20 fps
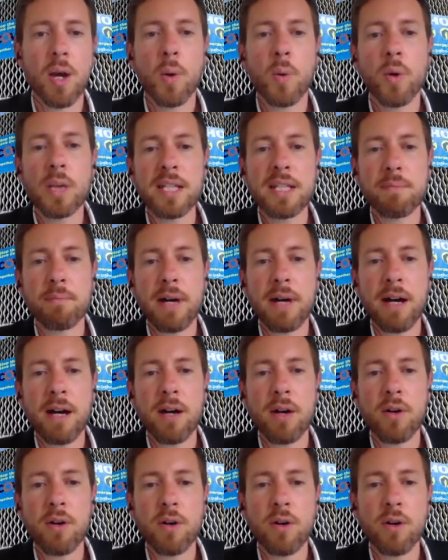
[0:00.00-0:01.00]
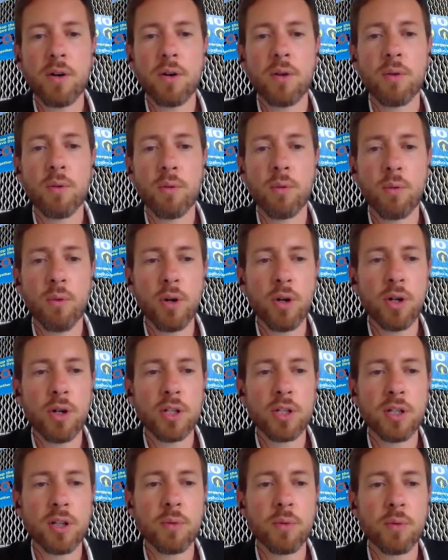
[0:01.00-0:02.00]
What is PAHO
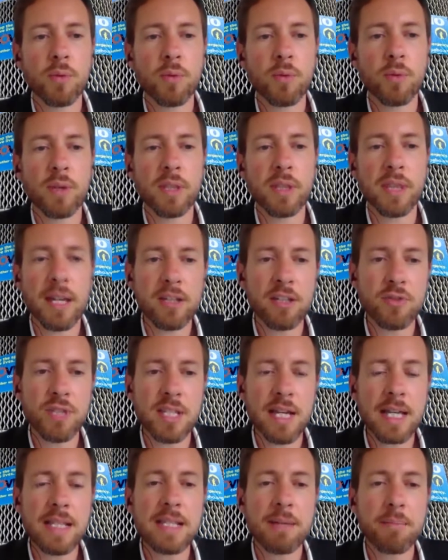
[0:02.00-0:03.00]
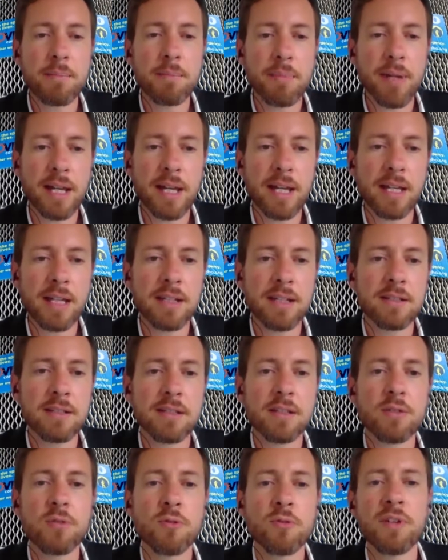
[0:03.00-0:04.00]
work with countries and
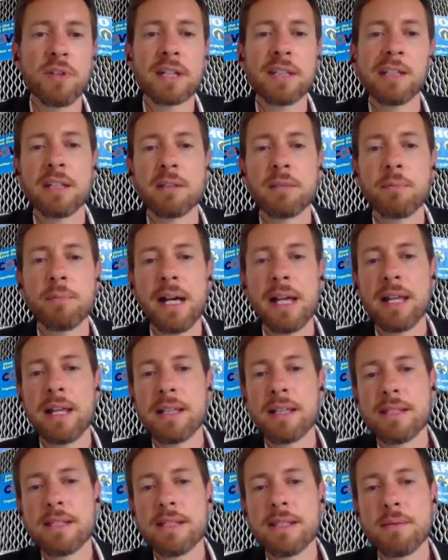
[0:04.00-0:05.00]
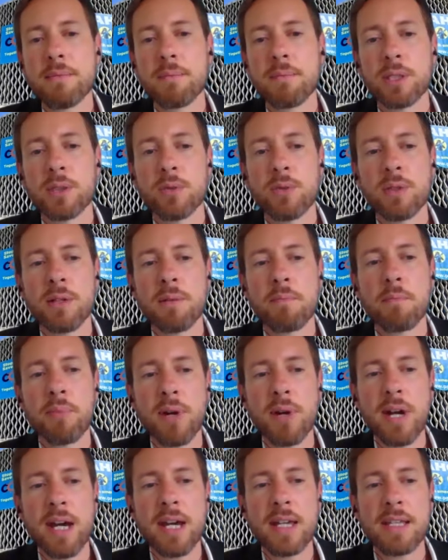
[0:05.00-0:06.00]
suppliers to find that balance between
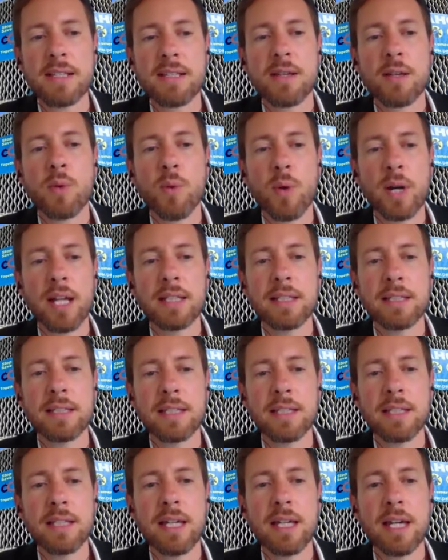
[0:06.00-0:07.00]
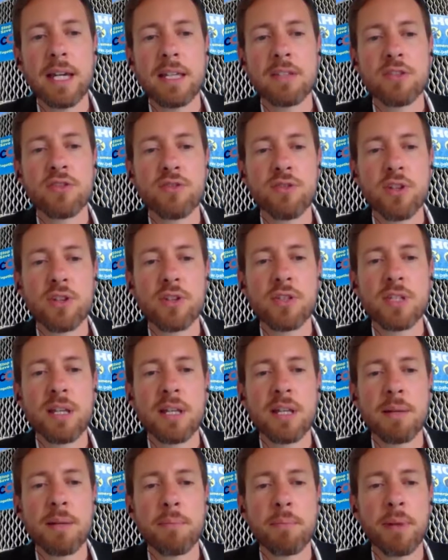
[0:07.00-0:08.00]
price, quality, and strong
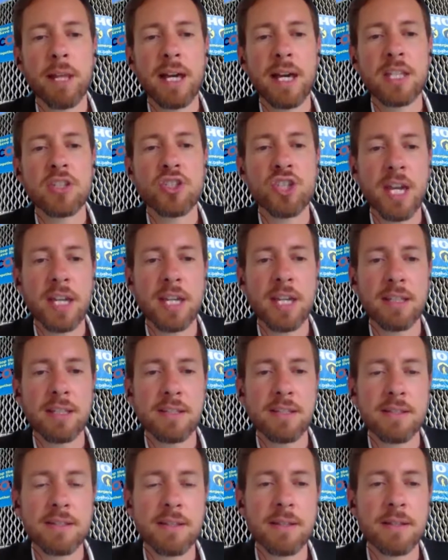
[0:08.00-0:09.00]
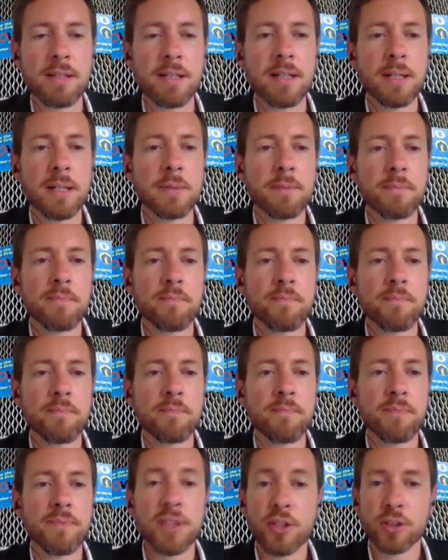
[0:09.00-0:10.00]
supply chains?
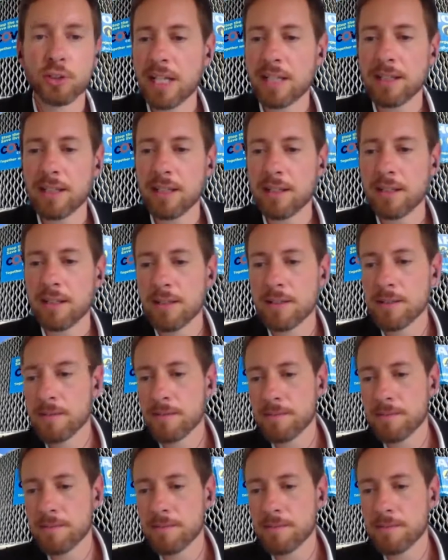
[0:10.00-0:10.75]
Doctora Etienne.